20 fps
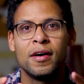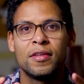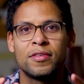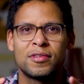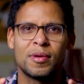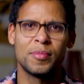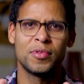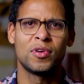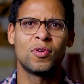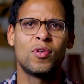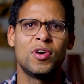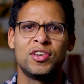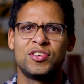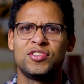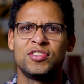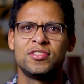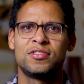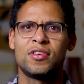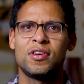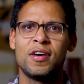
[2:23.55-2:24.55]
Some of the
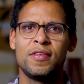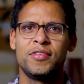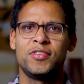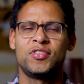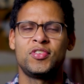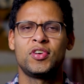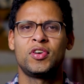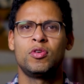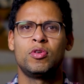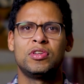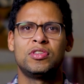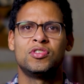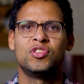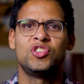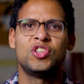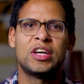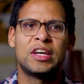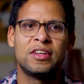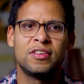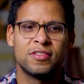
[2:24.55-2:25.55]
questions are obviously going to
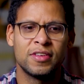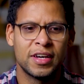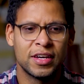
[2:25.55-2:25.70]
change.